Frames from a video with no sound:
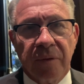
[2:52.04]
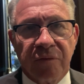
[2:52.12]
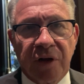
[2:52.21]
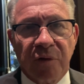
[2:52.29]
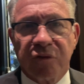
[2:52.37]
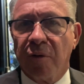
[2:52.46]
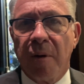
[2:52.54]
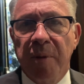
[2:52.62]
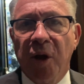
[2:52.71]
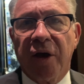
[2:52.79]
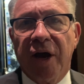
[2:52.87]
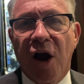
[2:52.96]
comes from a
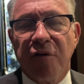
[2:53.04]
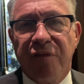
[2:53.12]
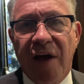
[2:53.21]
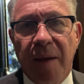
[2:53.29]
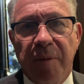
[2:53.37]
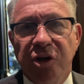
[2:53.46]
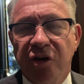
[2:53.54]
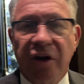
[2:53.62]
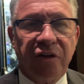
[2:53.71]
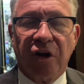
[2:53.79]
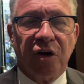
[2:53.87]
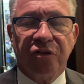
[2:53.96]
billionaire family. She
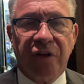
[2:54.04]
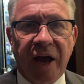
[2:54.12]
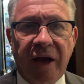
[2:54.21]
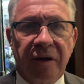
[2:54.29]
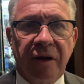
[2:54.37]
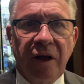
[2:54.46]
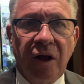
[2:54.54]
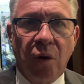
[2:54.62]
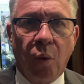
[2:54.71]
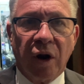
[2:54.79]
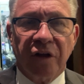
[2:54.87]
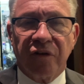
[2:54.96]
doesn't understand
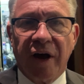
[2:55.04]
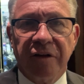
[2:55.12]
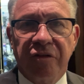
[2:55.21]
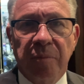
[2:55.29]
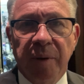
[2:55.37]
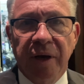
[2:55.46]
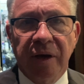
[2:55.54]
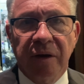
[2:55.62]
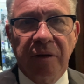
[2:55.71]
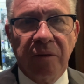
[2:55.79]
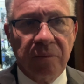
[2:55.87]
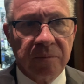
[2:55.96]
what it's like to be
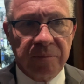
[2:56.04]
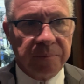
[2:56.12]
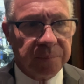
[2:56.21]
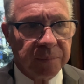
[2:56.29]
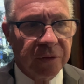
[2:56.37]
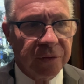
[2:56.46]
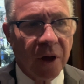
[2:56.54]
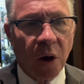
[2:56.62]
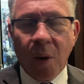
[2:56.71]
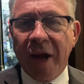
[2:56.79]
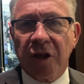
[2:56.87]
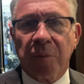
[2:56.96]
a
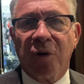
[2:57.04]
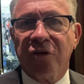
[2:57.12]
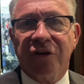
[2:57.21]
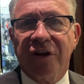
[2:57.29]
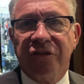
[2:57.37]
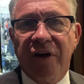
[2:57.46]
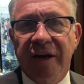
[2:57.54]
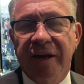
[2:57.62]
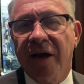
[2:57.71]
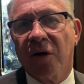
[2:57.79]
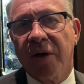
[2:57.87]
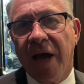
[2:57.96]
regular person in San
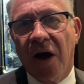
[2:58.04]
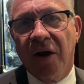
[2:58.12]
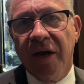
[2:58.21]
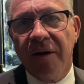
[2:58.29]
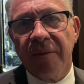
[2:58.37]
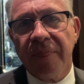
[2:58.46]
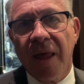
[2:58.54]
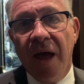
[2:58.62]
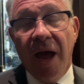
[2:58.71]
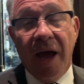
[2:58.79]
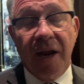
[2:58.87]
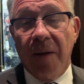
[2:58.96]
Diego County.
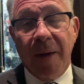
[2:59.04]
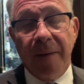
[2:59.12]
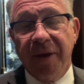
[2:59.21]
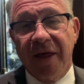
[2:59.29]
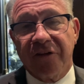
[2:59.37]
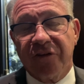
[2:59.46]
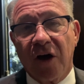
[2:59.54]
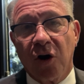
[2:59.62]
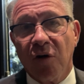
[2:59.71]
And now maybe that's not her